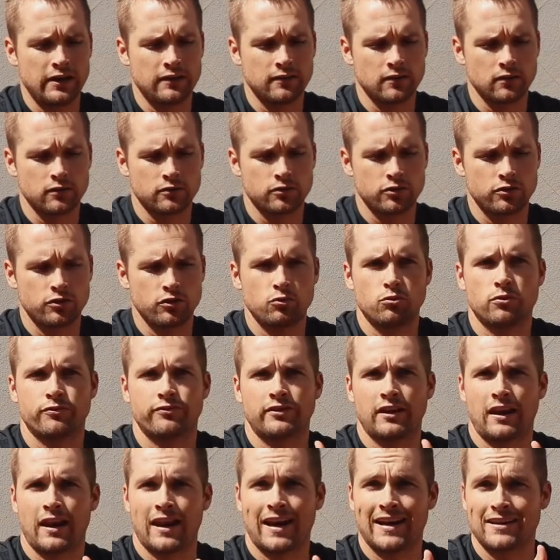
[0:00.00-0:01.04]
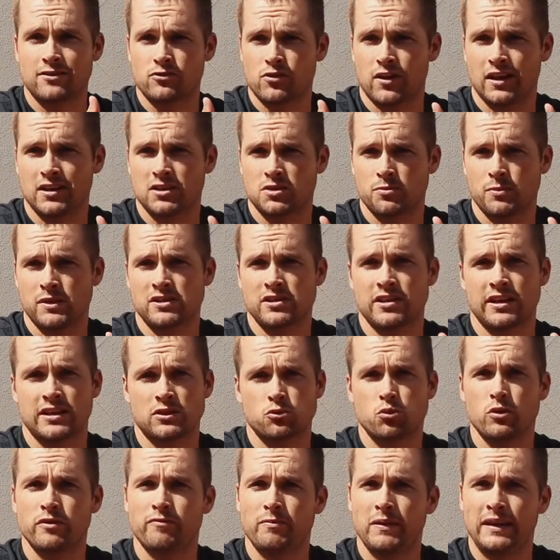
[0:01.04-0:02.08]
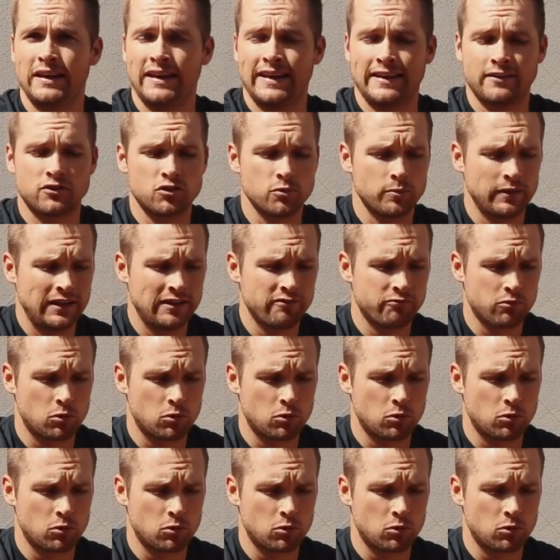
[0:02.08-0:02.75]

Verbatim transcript: little to do with the light transmission, as we've been led to believe.